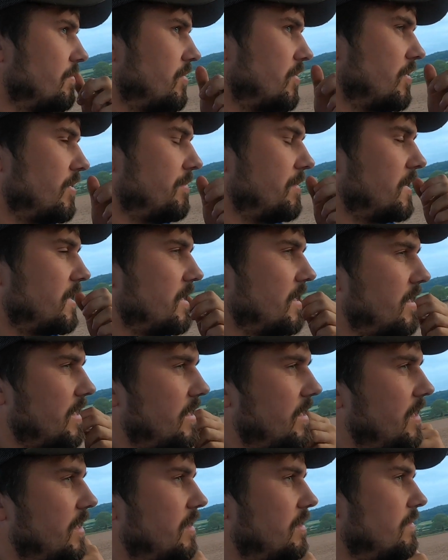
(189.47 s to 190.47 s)
Probably could get
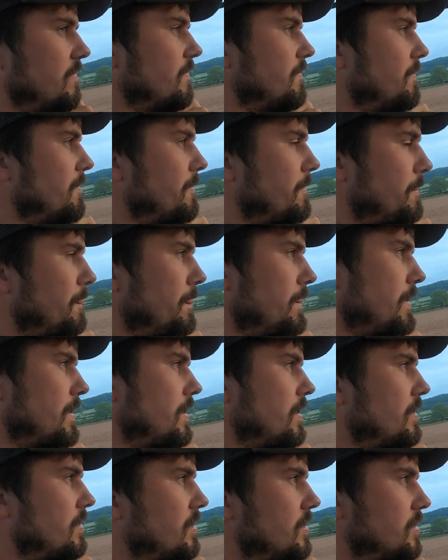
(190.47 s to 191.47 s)
at it
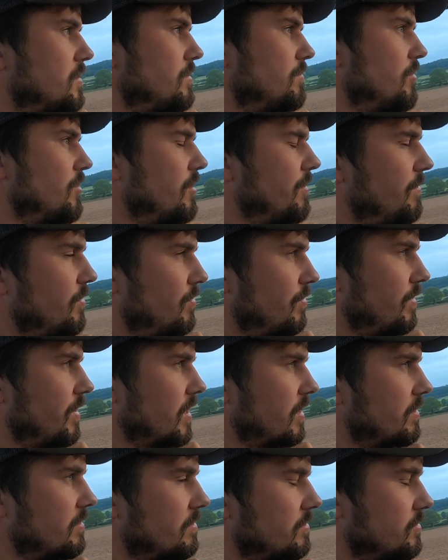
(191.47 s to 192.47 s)
tomorrow
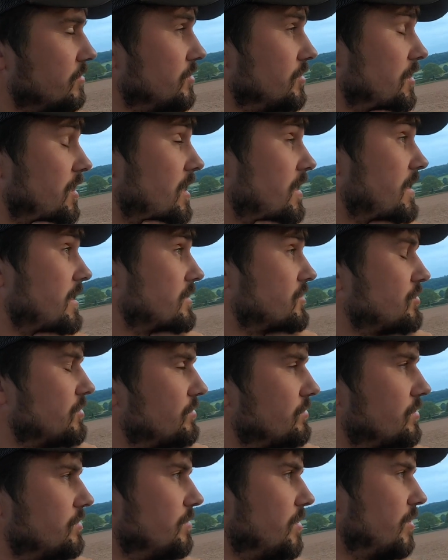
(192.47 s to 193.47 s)
morning. Should get that
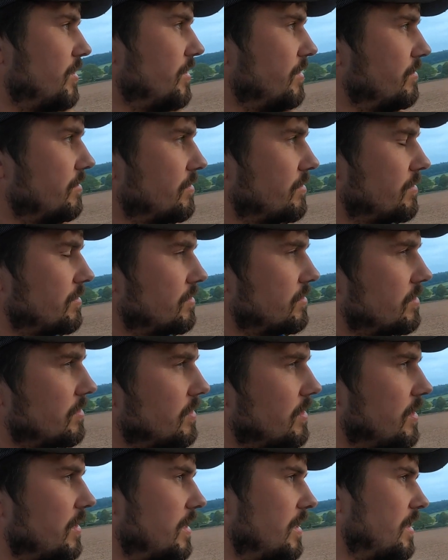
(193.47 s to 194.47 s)
drill tomorrow.
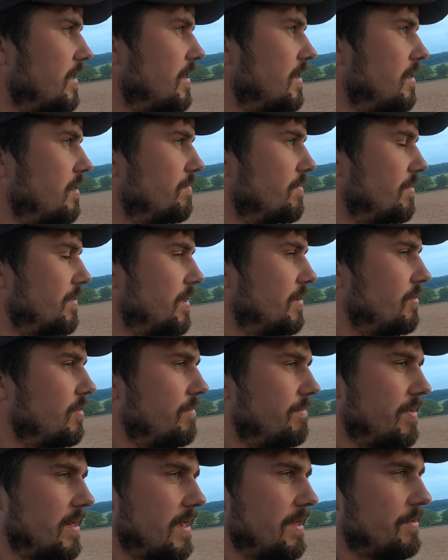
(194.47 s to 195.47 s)
I'll probably go
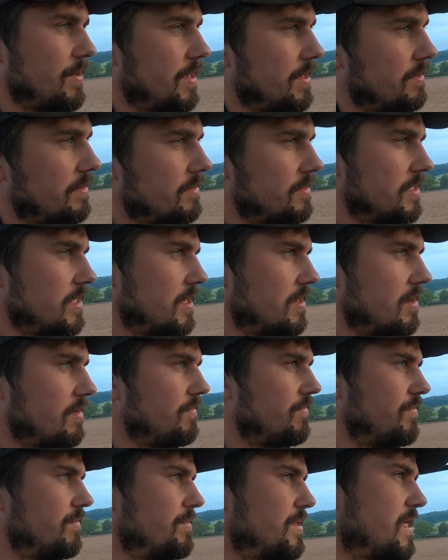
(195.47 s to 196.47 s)
on ploughing, take
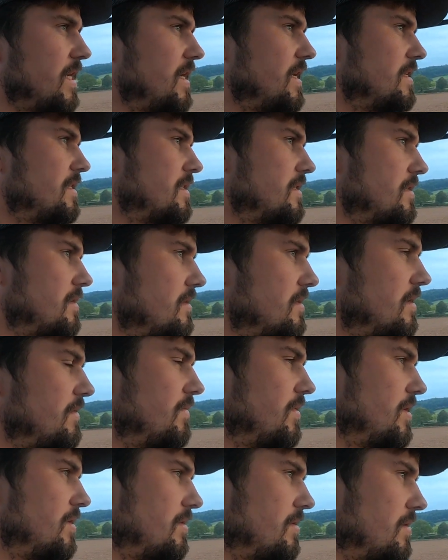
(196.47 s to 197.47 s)
over from Dad, and
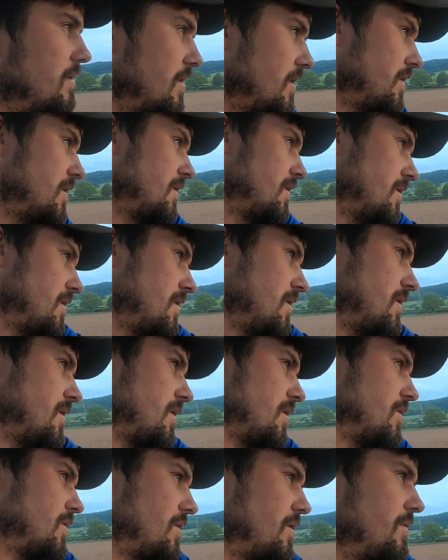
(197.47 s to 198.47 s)
have a
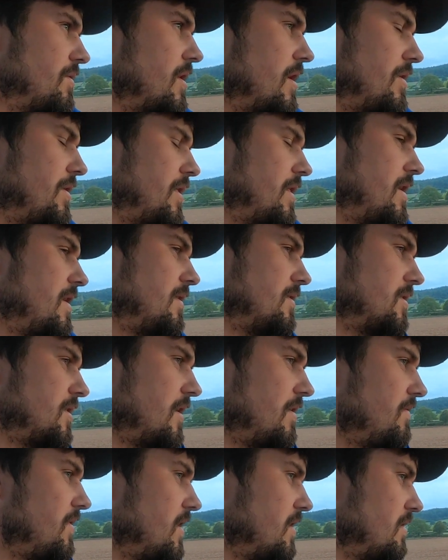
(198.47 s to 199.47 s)
good old go at that this
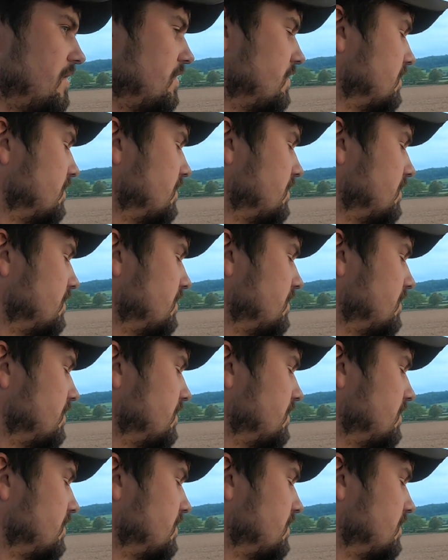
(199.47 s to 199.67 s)
evening.